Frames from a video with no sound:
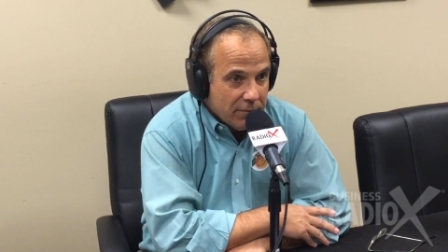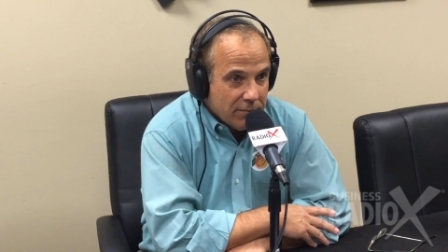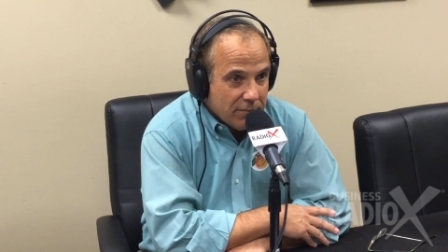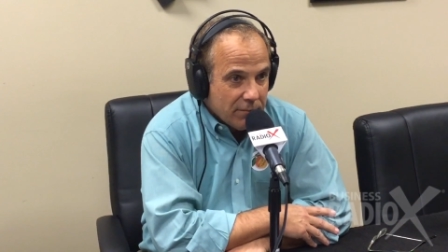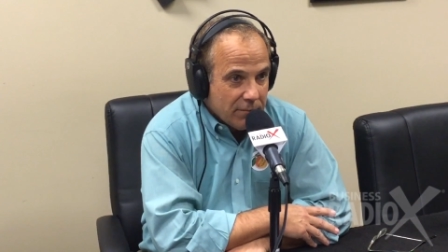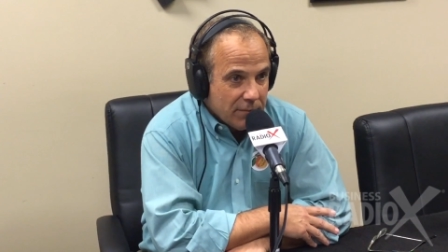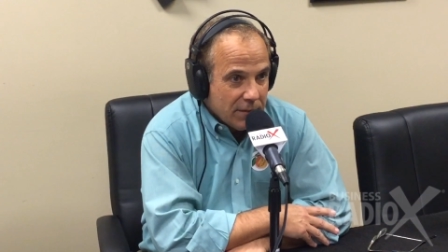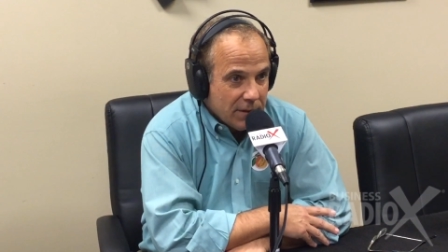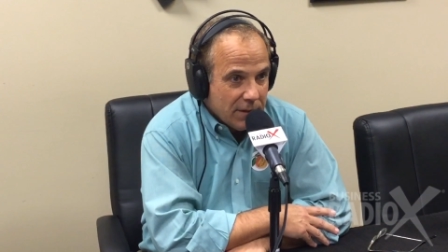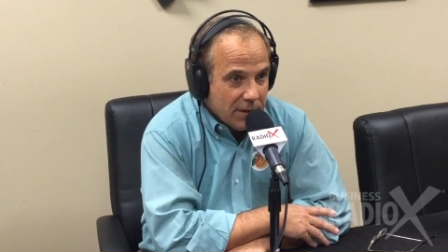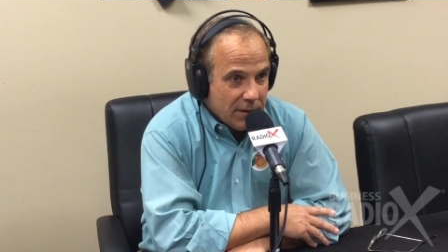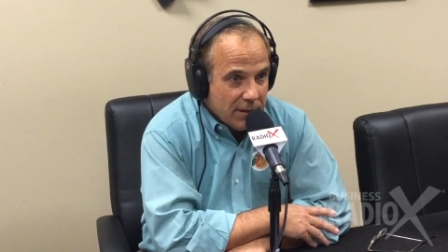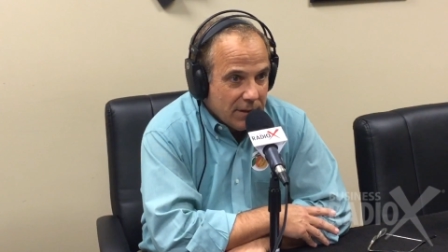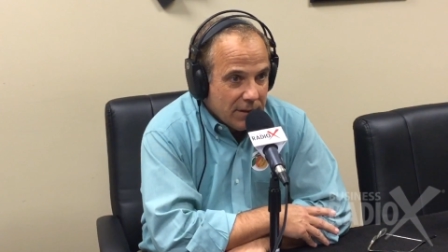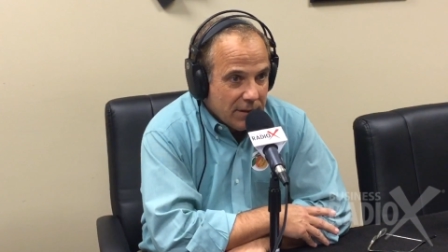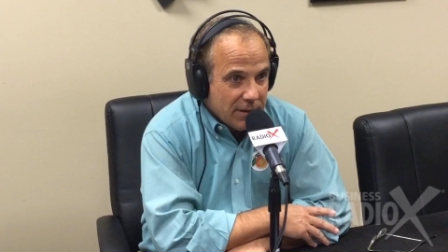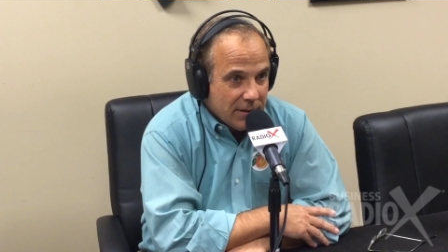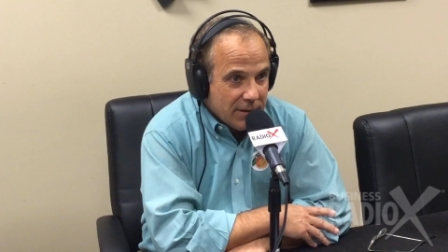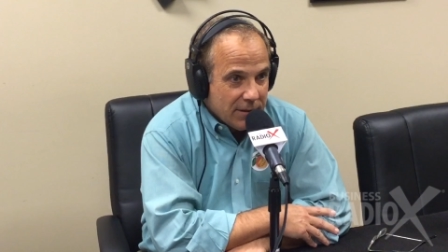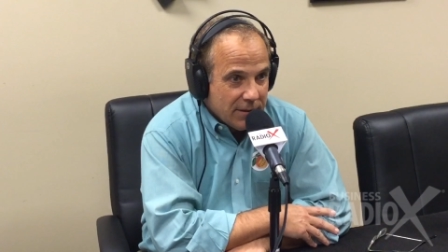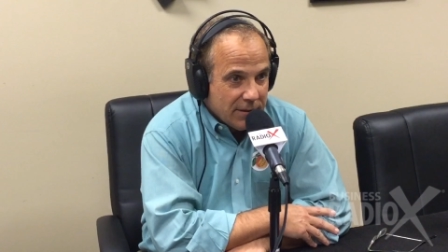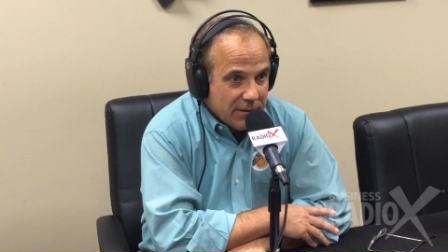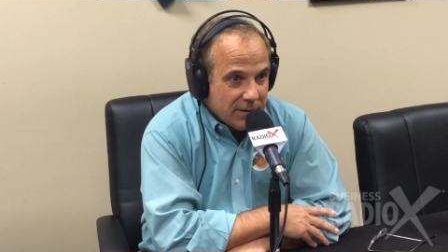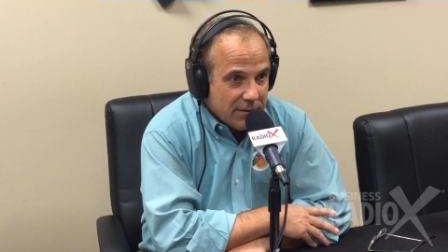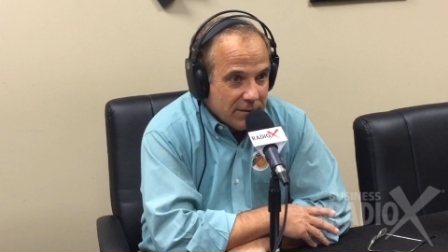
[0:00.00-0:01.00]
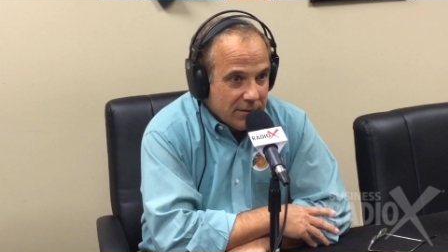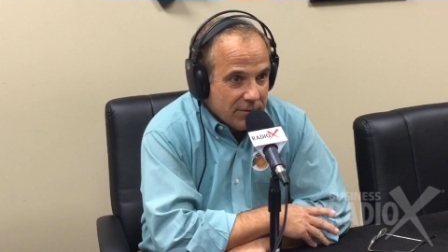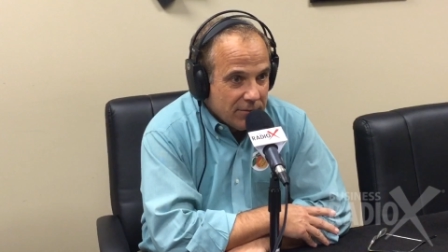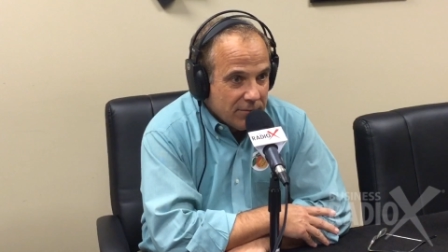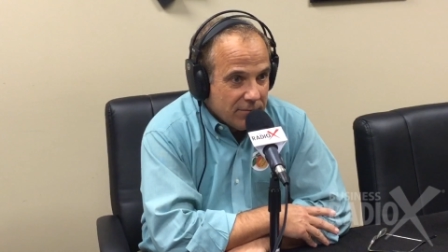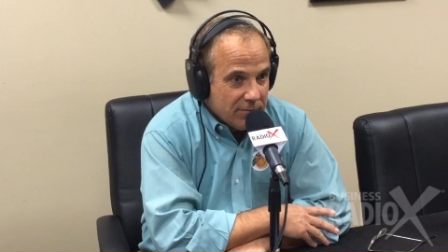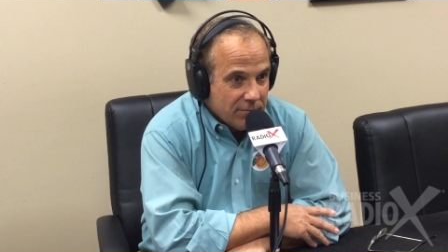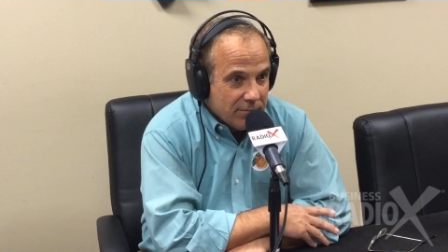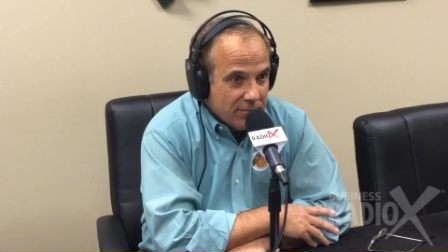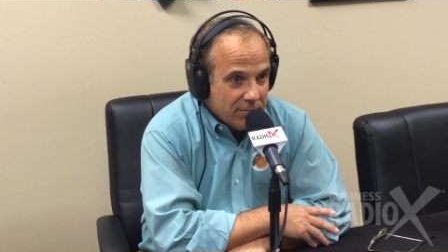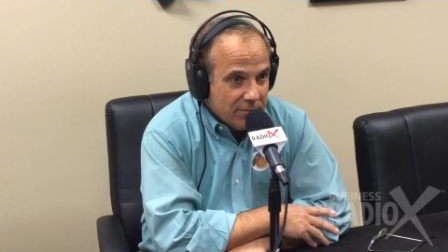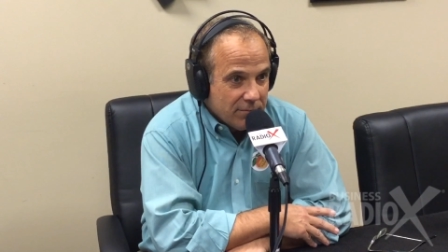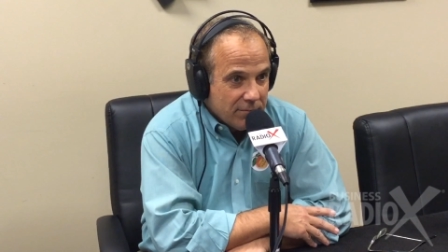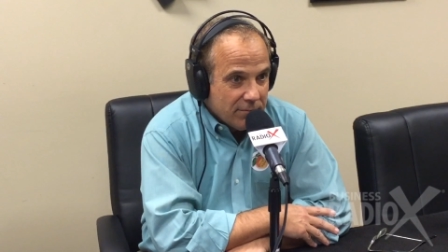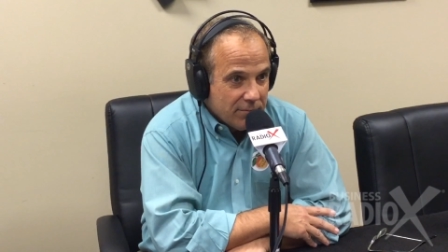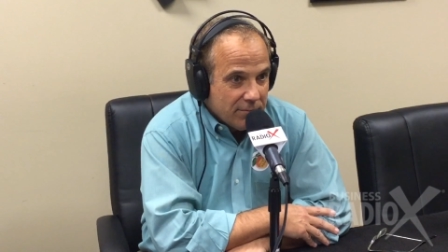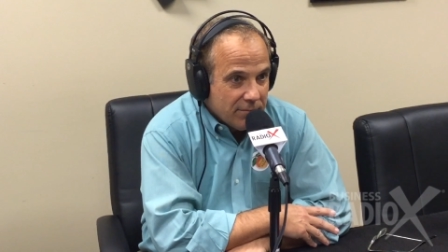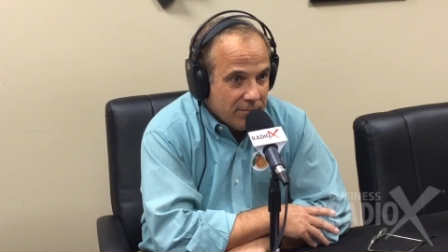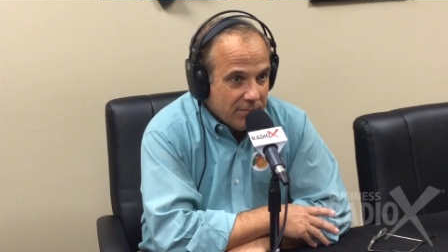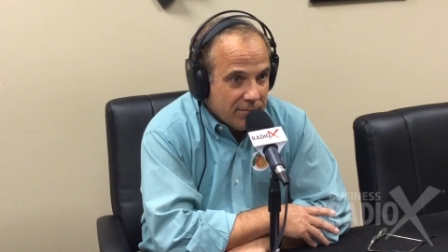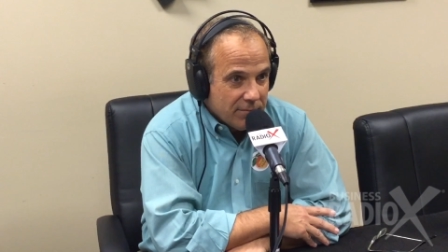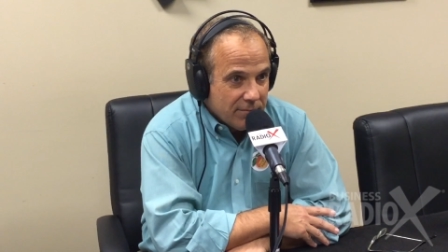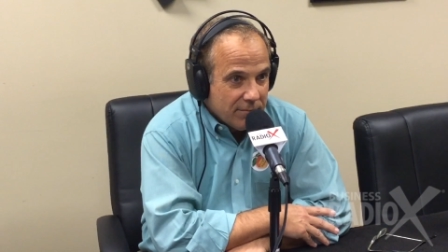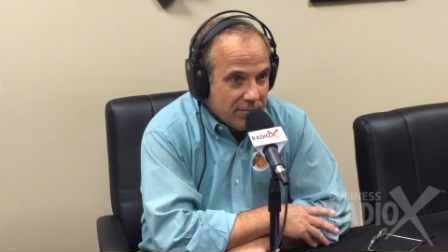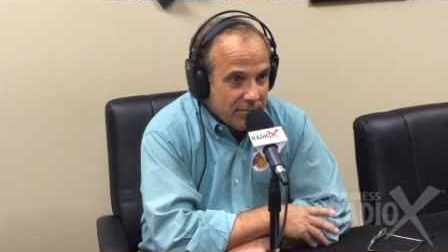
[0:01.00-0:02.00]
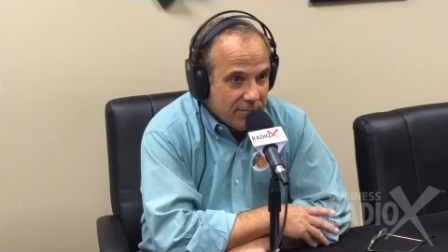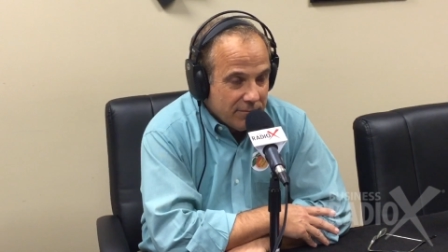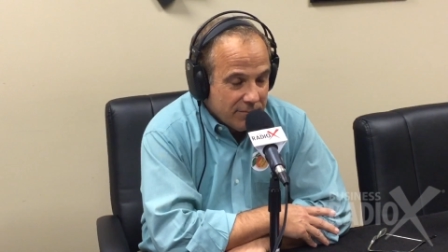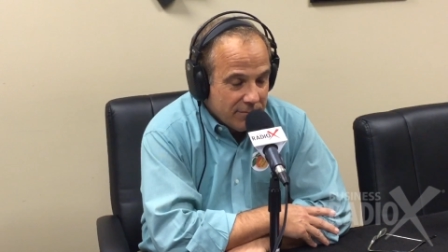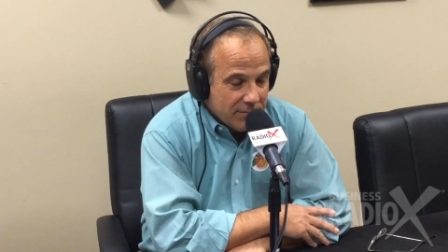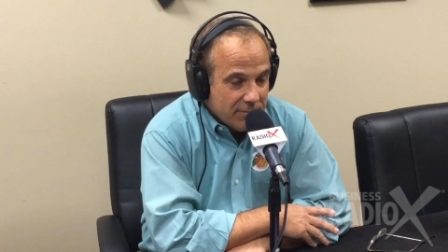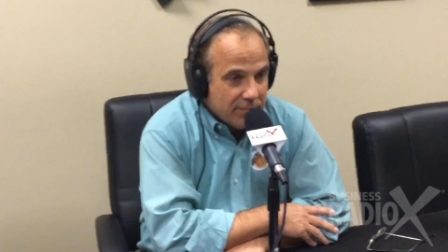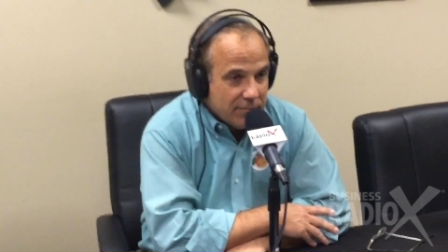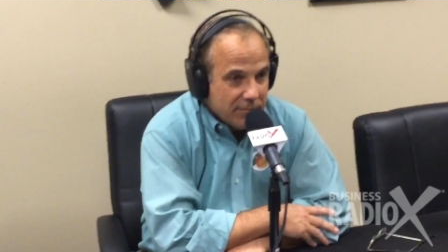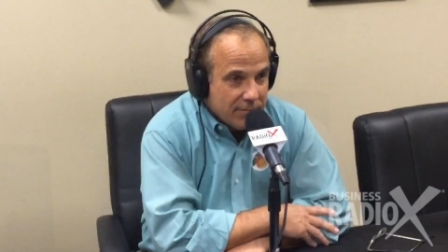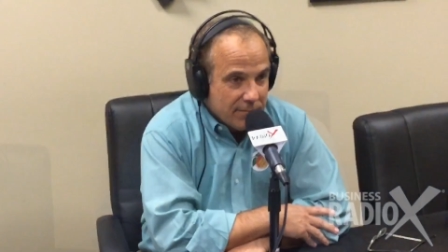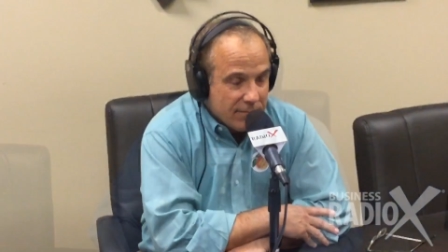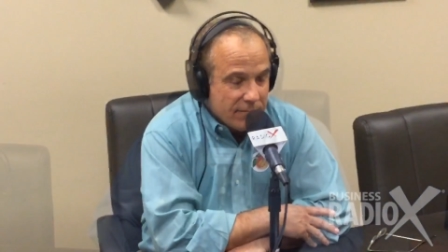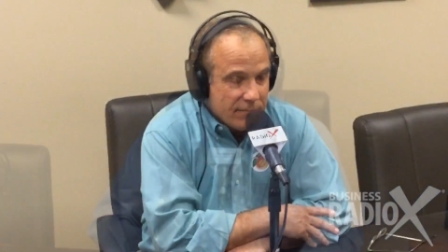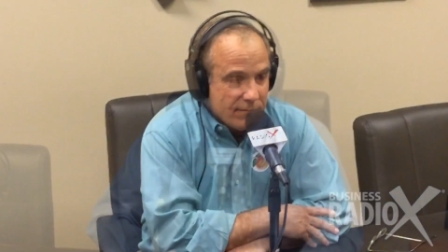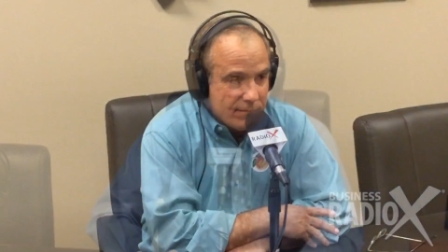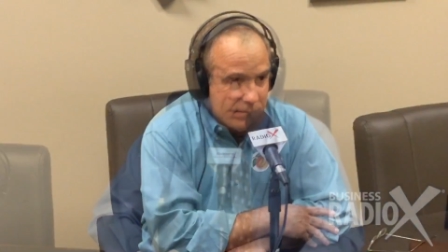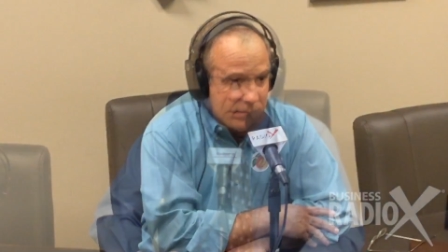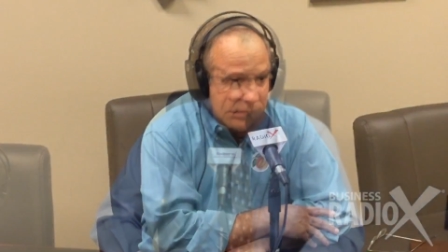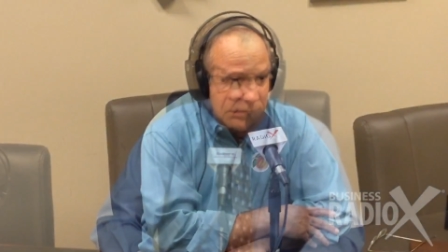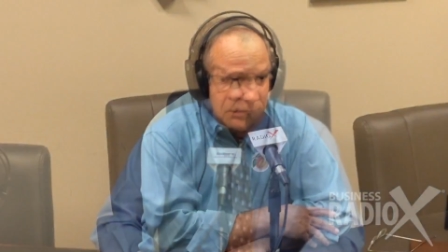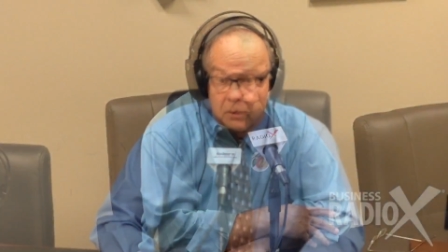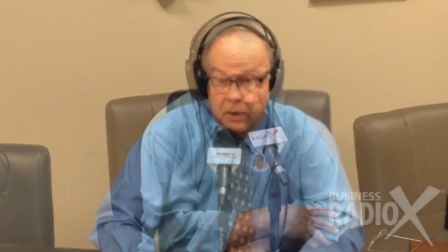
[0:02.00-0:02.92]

That's right. Well, your self-image requires it,